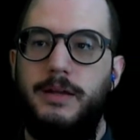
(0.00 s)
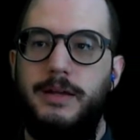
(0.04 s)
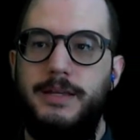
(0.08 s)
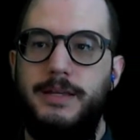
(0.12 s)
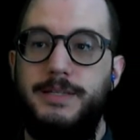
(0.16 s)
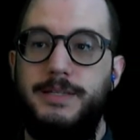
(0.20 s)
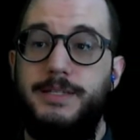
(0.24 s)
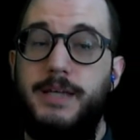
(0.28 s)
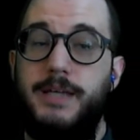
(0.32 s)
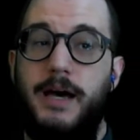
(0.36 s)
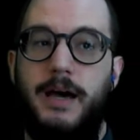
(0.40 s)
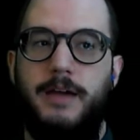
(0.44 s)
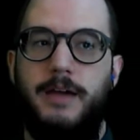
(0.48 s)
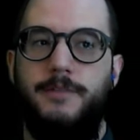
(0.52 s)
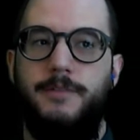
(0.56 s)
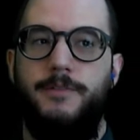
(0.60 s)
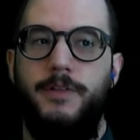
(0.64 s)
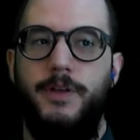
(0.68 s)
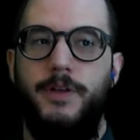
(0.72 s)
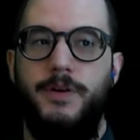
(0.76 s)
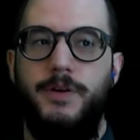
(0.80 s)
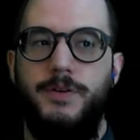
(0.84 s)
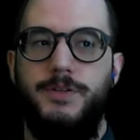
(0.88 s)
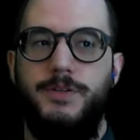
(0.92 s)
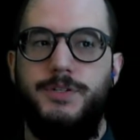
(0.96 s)
is tied for
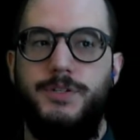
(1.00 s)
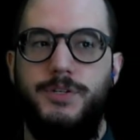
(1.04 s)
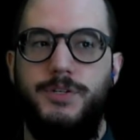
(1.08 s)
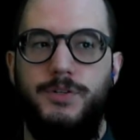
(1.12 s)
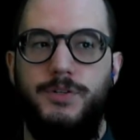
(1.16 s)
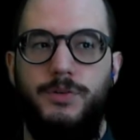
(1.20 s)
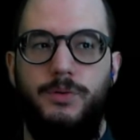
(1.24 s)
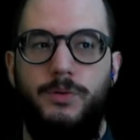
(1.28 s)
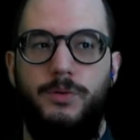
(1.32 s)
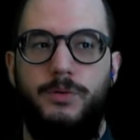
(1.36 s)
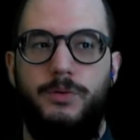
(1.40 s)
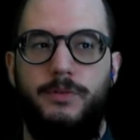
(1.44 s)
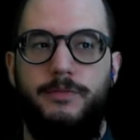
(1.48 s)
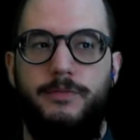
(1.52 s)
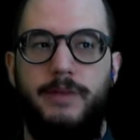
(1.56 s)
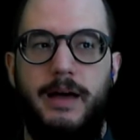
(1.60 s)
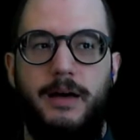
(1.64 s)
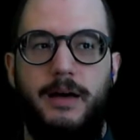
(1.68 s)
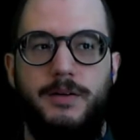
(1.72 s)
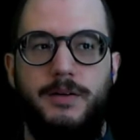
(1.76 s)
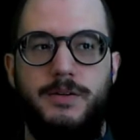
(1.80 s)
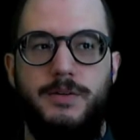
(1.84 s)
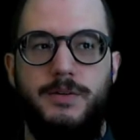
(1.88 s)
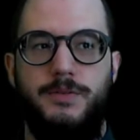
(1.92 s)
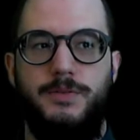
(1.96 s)
those two
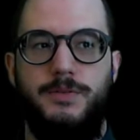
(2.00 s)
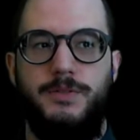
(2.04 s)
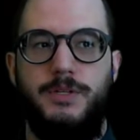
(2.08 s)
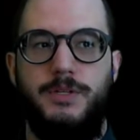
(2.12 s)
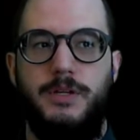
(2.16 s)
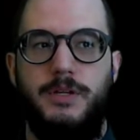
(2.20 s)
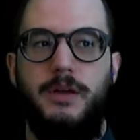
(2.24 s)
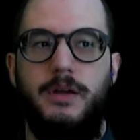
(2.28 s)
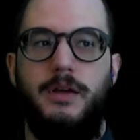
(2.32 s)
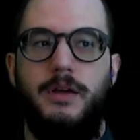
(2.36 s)
values.